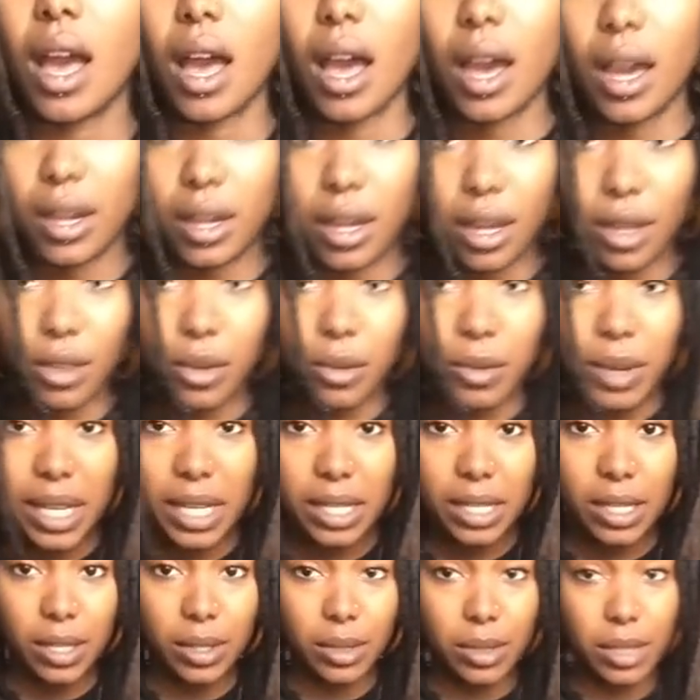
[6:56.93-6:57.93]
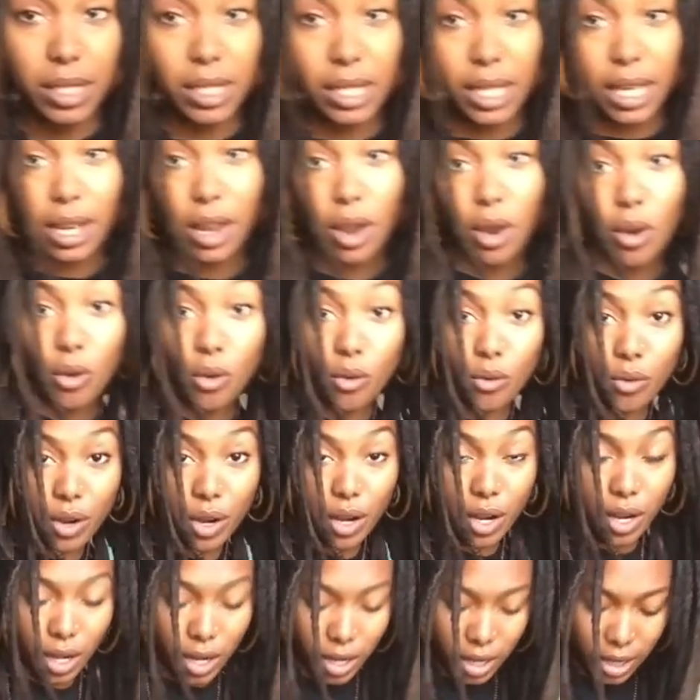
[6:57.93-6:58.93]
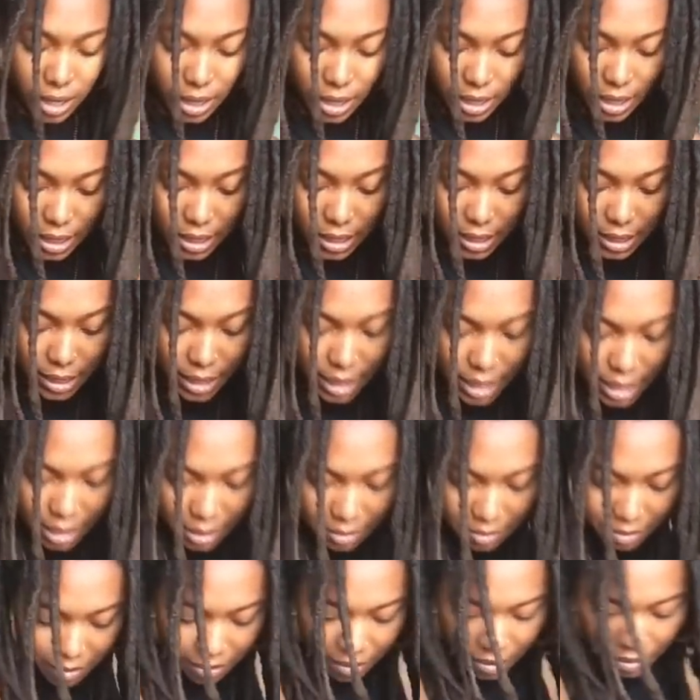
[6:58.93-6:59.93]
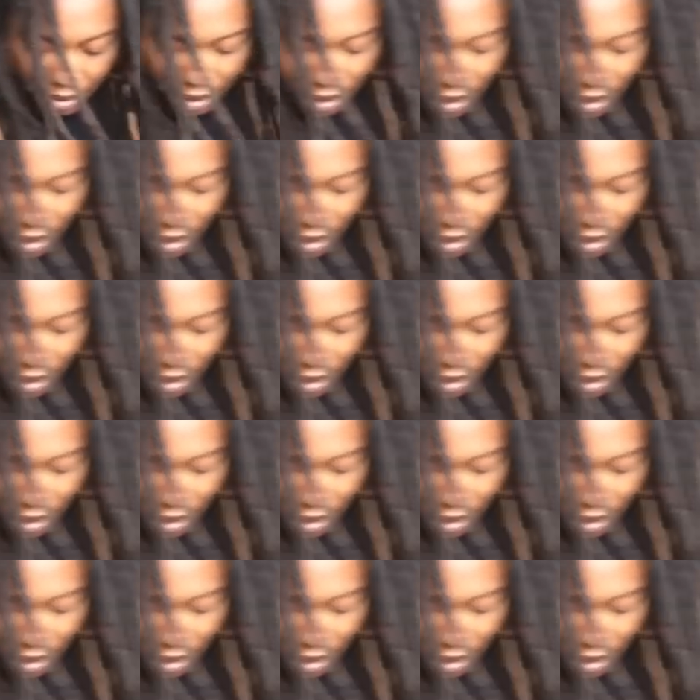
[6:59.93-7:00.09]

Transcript: Another way to sit over the steam